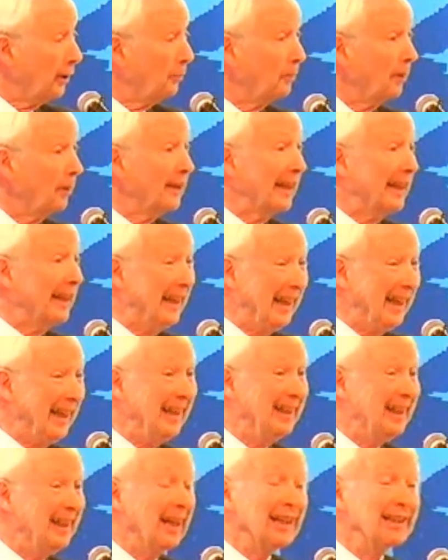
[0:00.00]
But the key
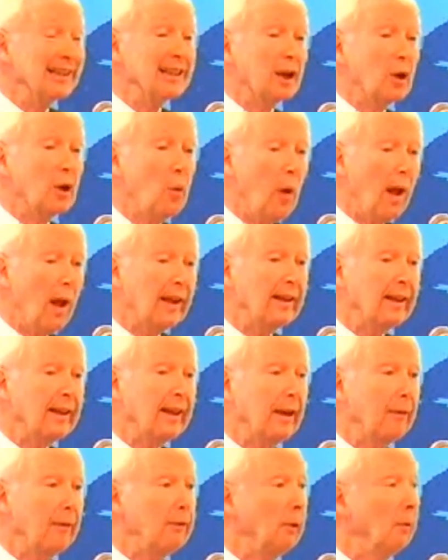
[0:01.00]
thing is the quality
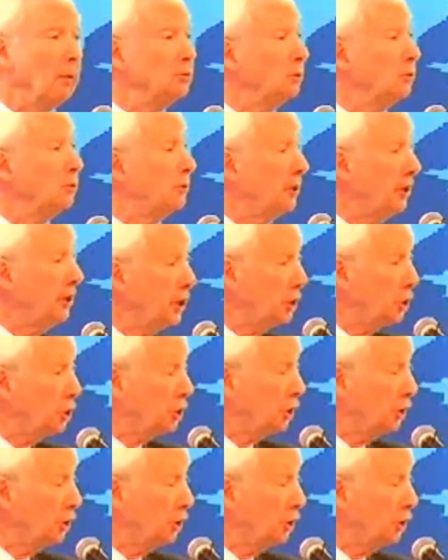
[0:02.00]
of those who teach.